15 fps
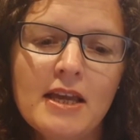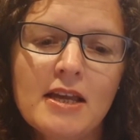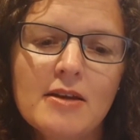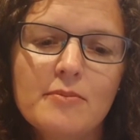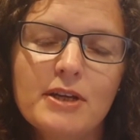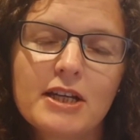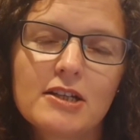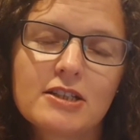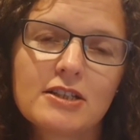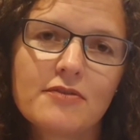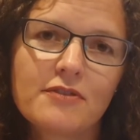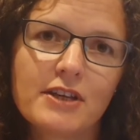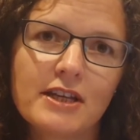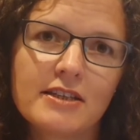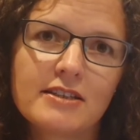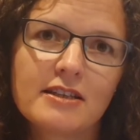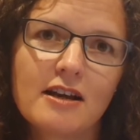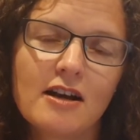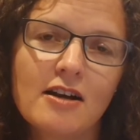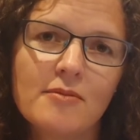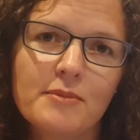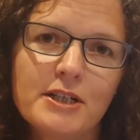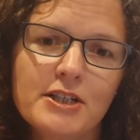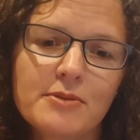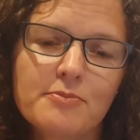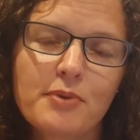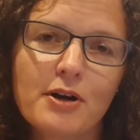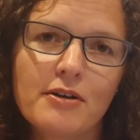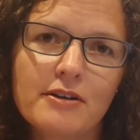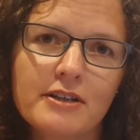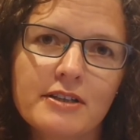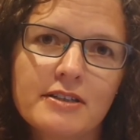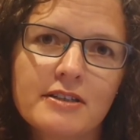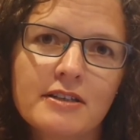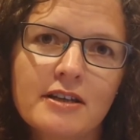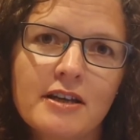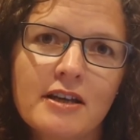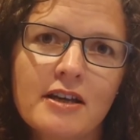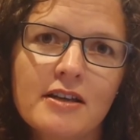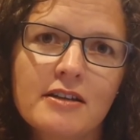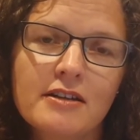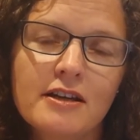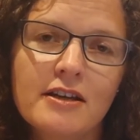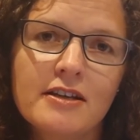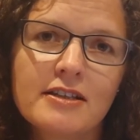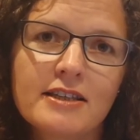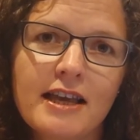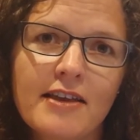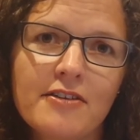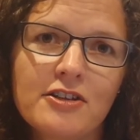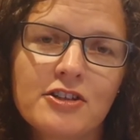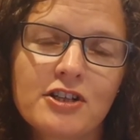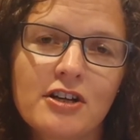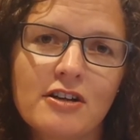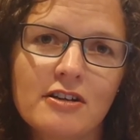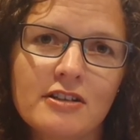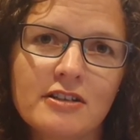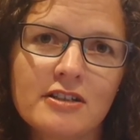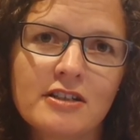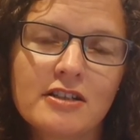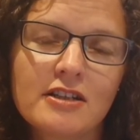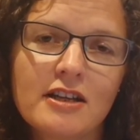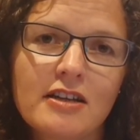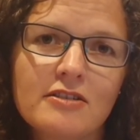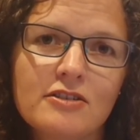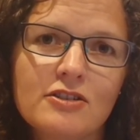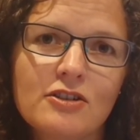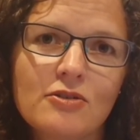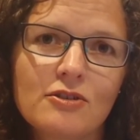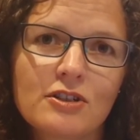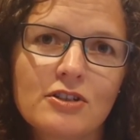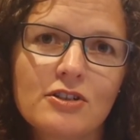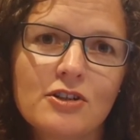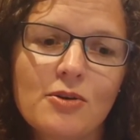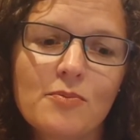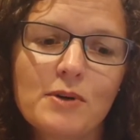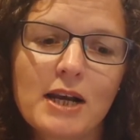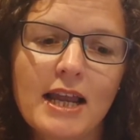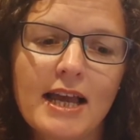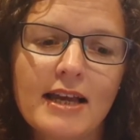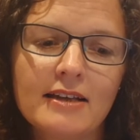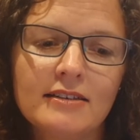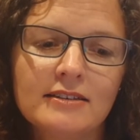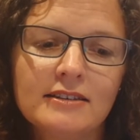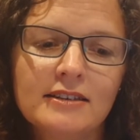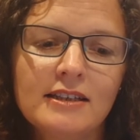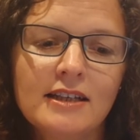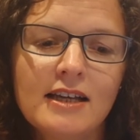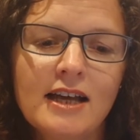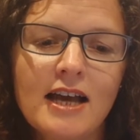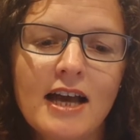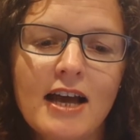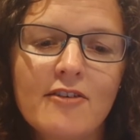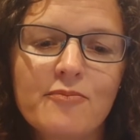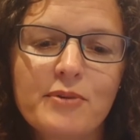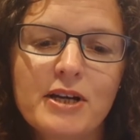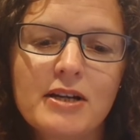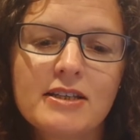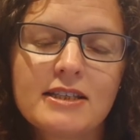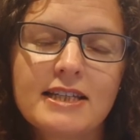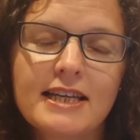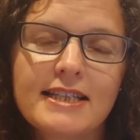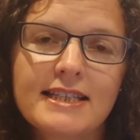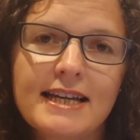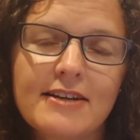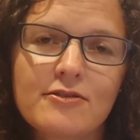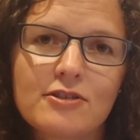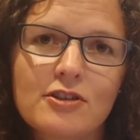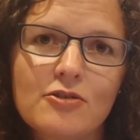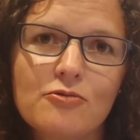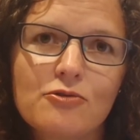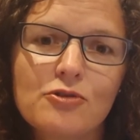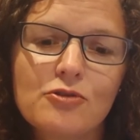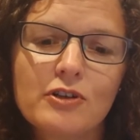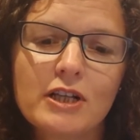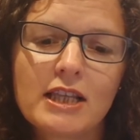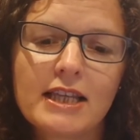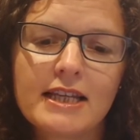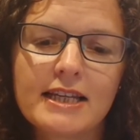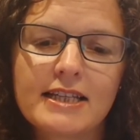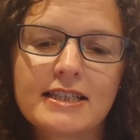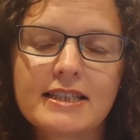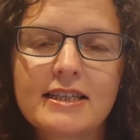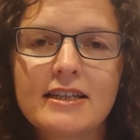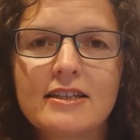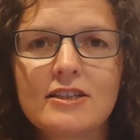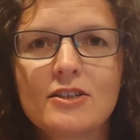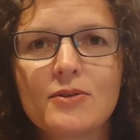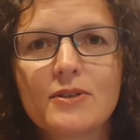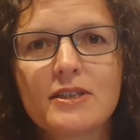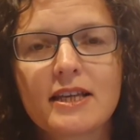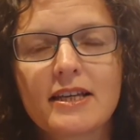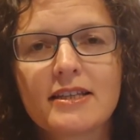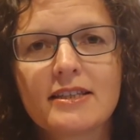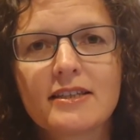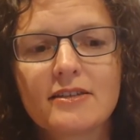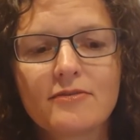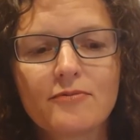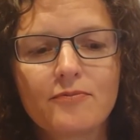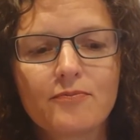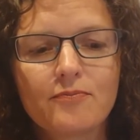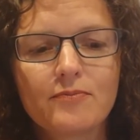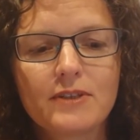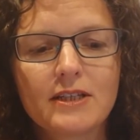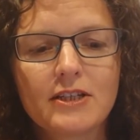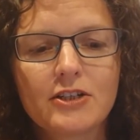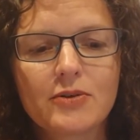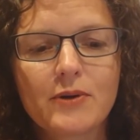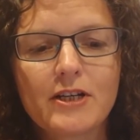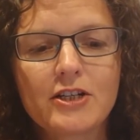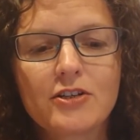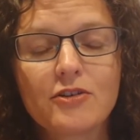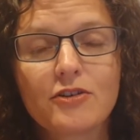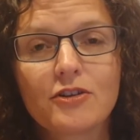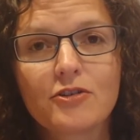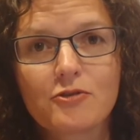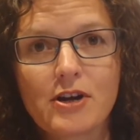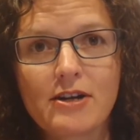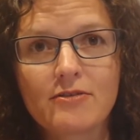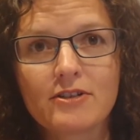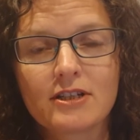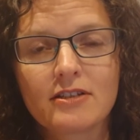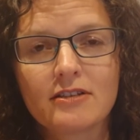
Because of this, our mission partners, Nurse Heather Sharland and Dr. Tom Clare, have begun to get out to the rural clinics to assess the situation on the ground.